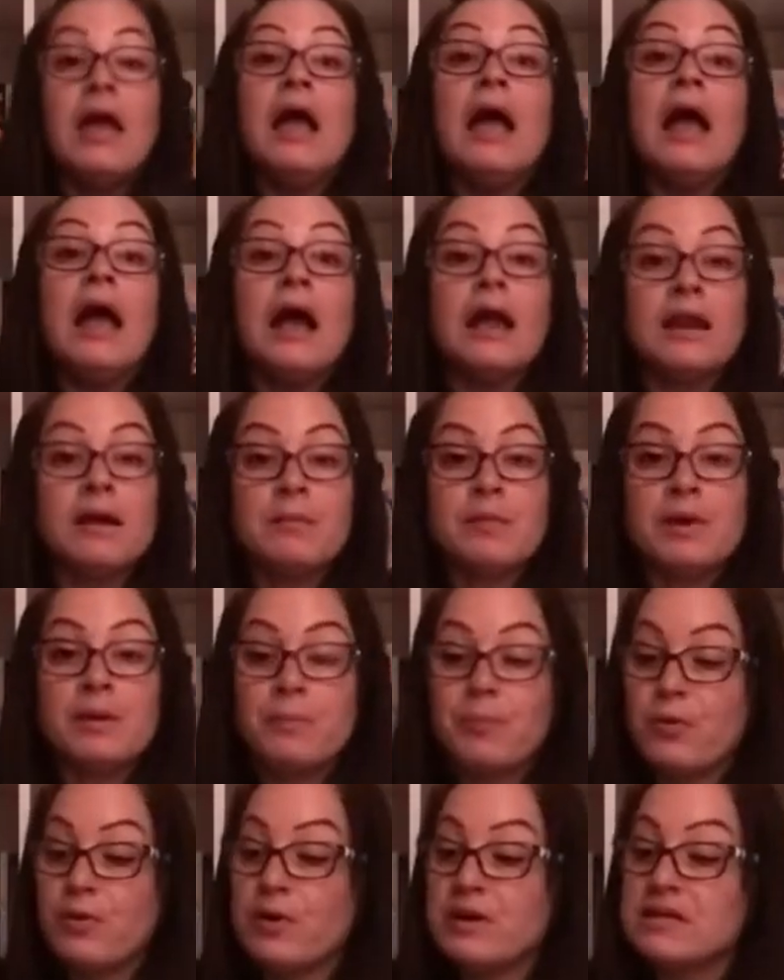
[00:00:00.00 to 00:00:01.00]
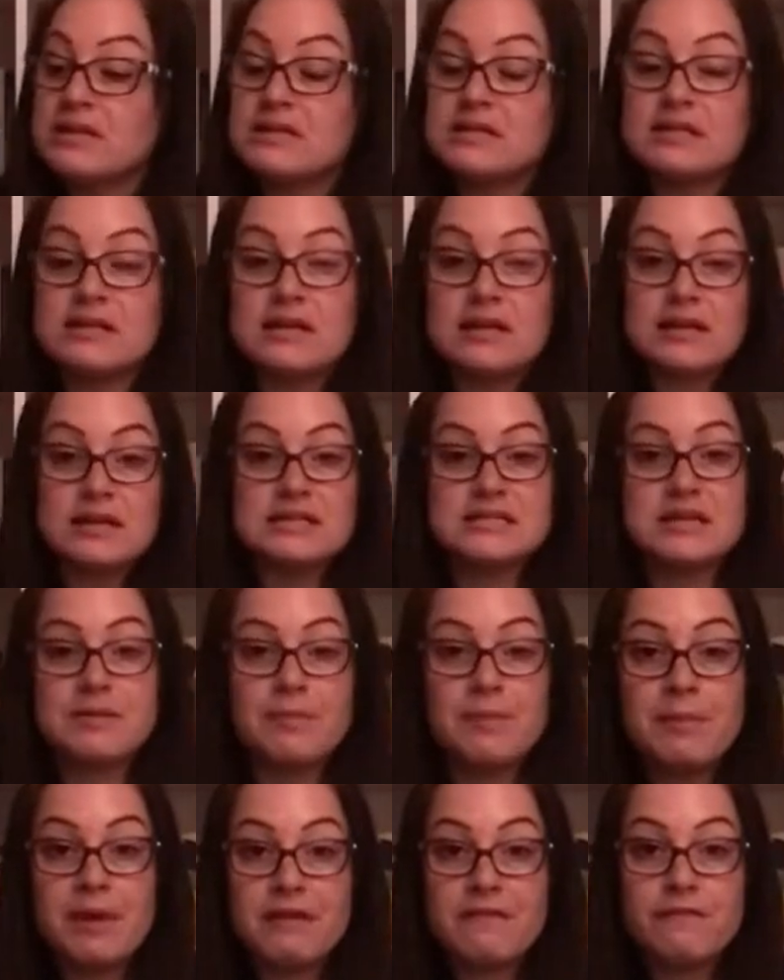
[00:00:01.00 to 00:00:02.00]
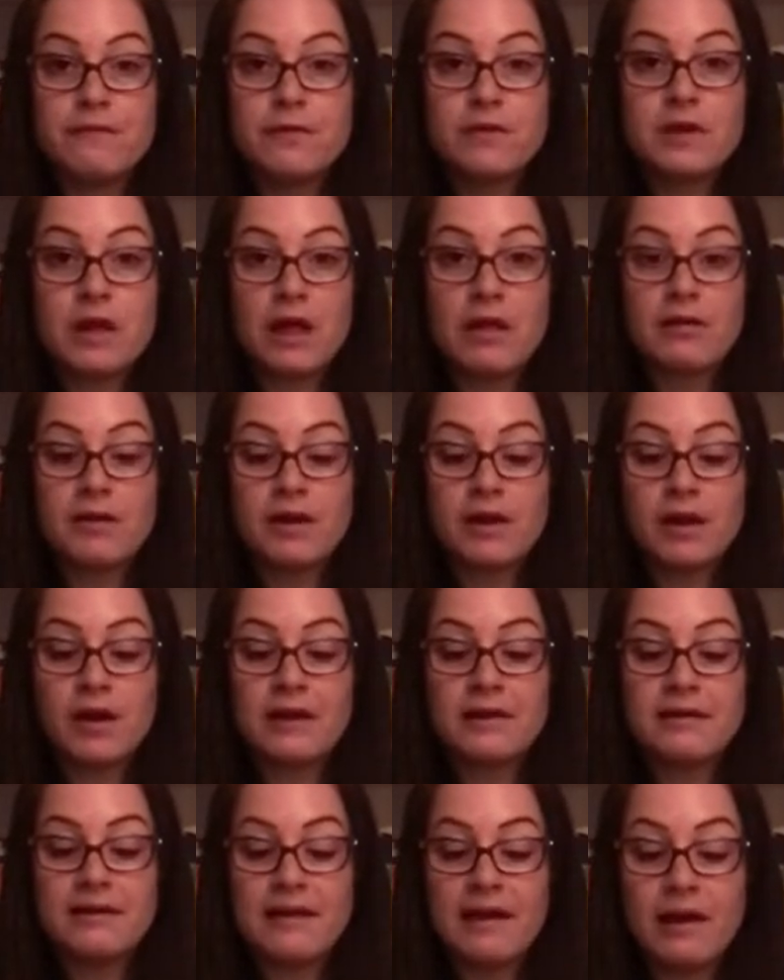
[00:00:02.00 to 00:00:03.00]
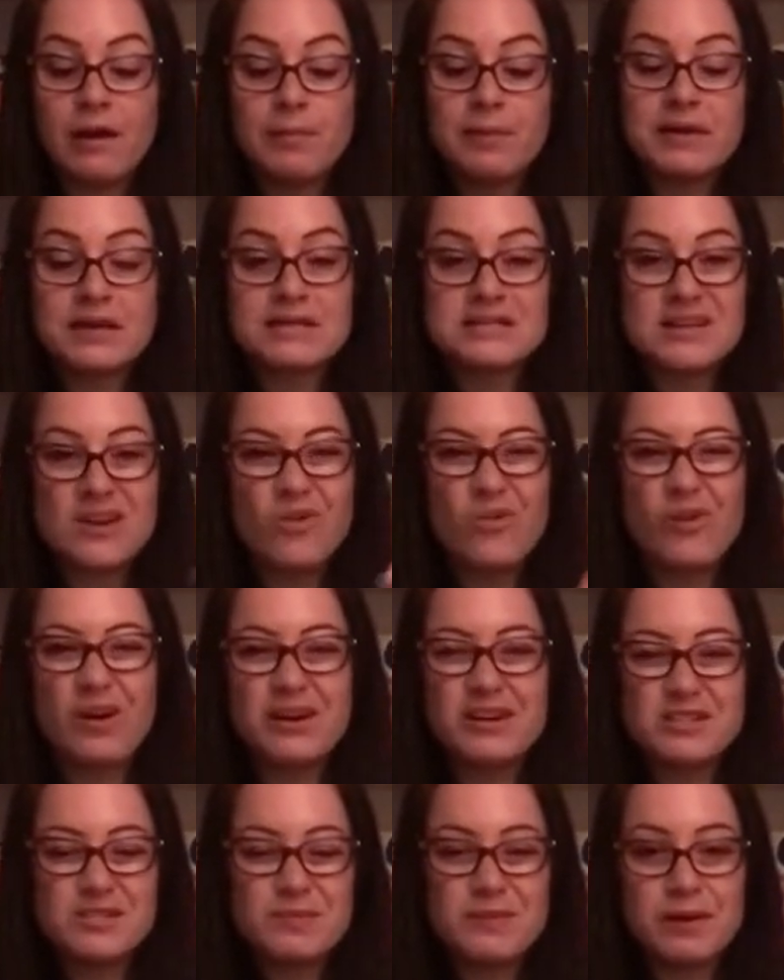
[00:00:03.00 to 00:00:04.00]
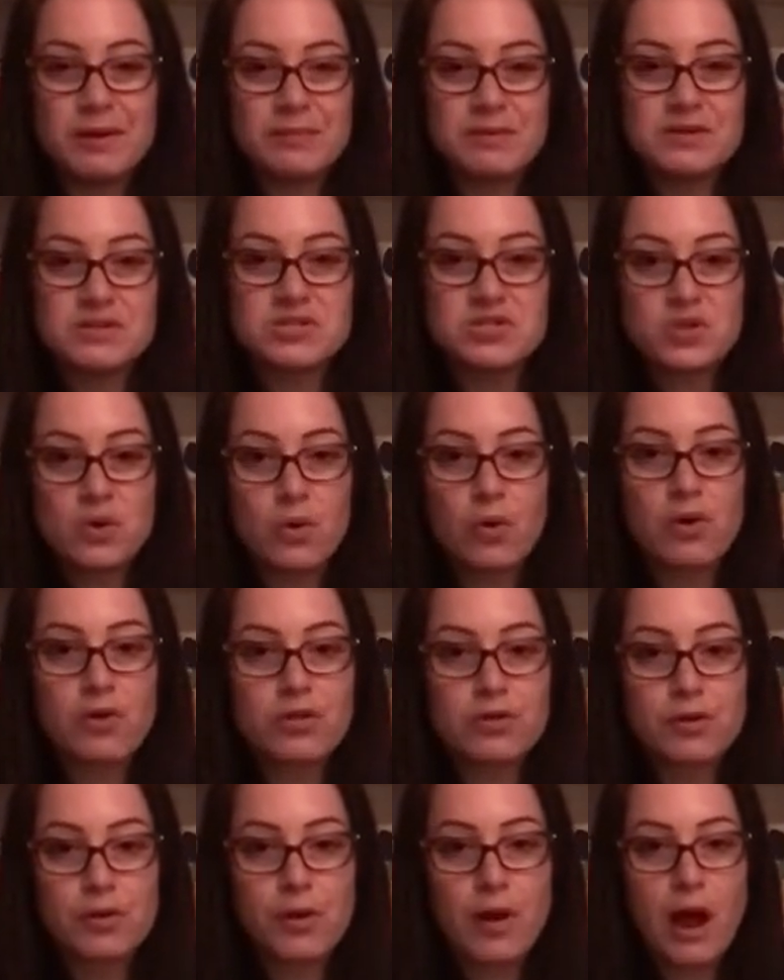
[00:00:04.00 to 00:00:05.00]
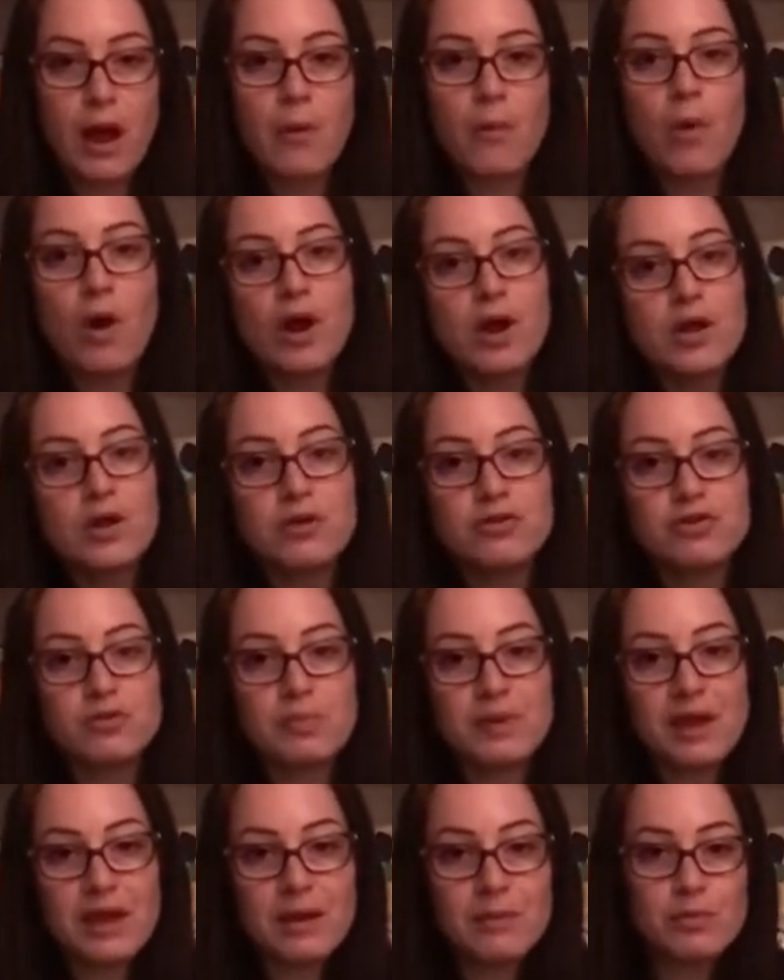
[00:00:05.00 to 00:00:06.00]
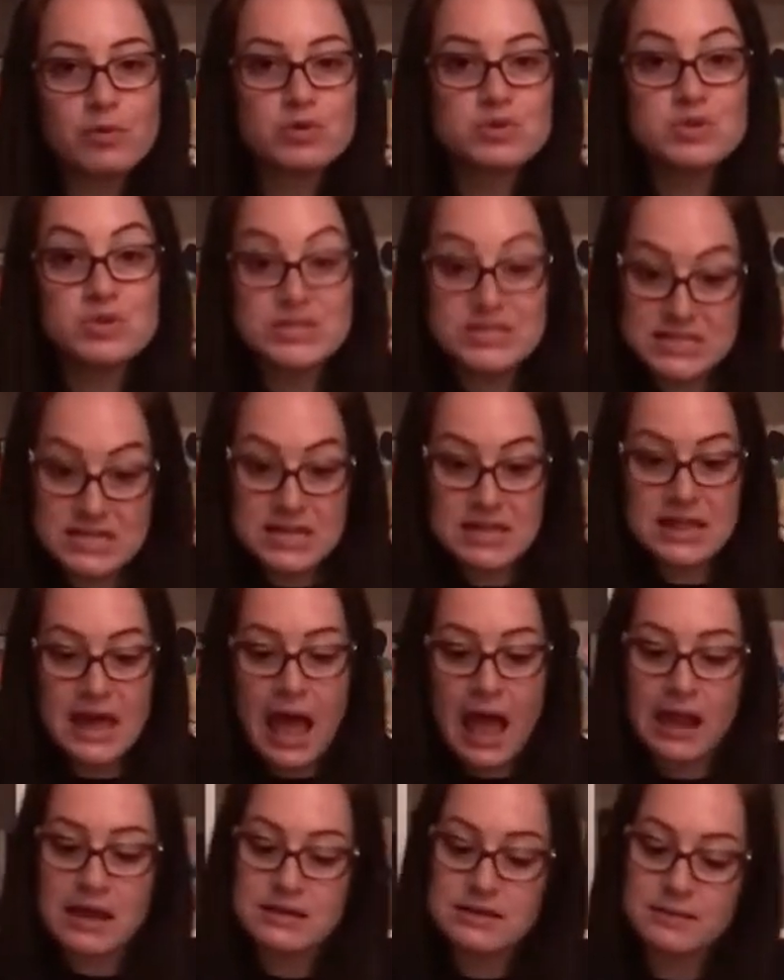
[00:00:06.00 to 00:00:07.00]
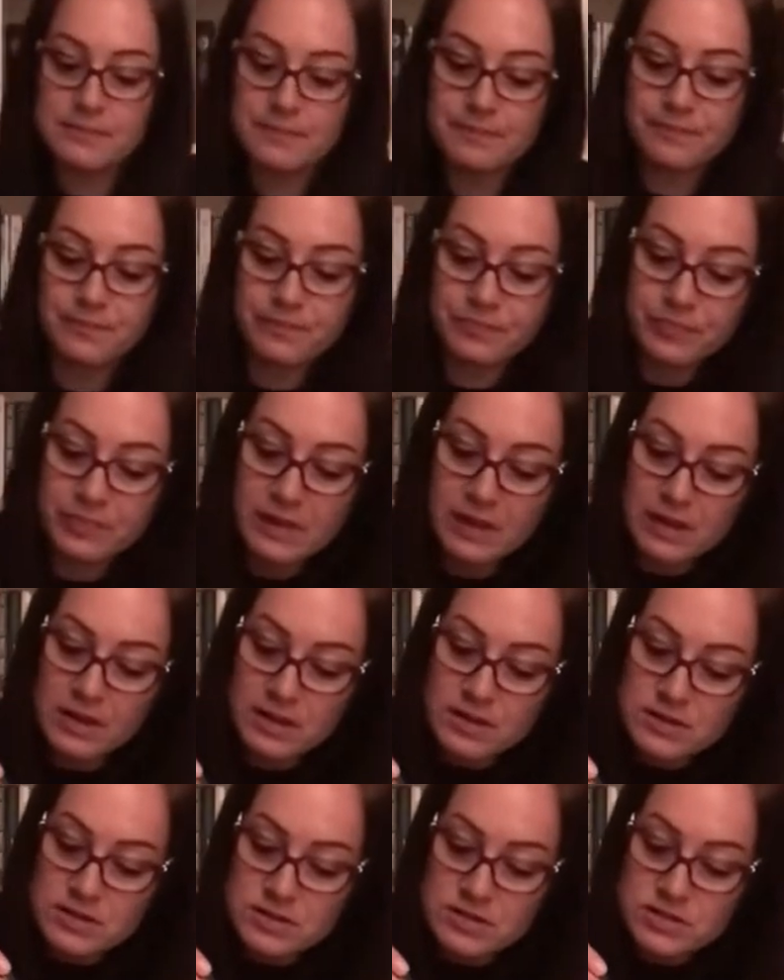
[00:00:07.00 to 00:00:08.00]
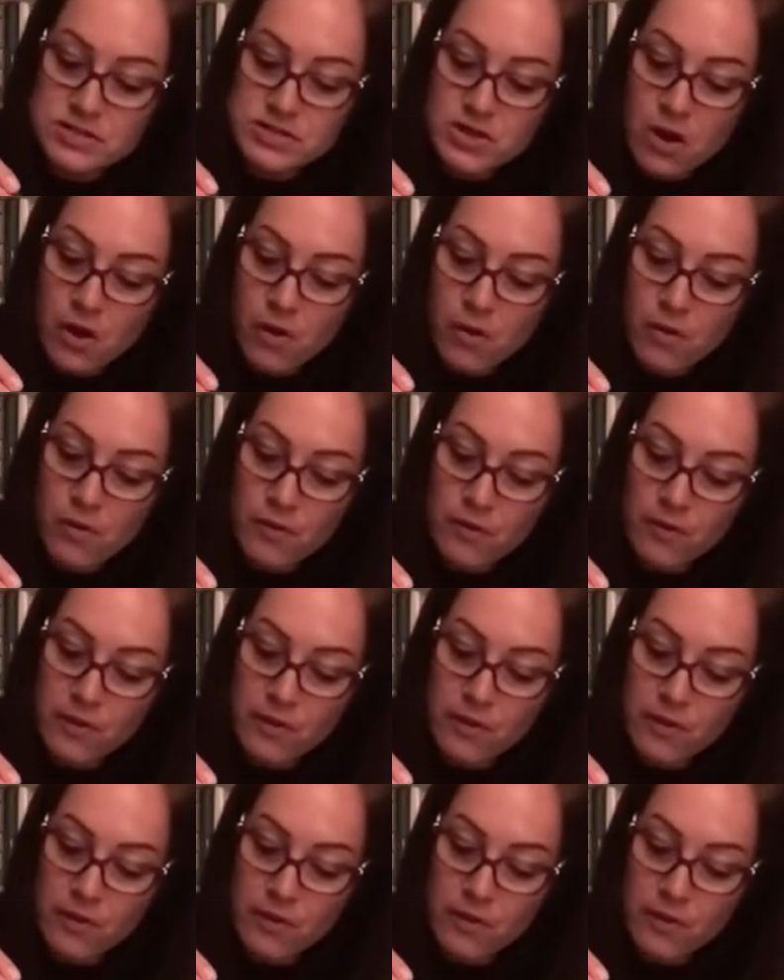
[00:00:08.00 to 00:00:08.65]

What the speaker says: And I'm going to put some of my food coloring on now because I want it to be able to soak through. I want you to be able to see that. So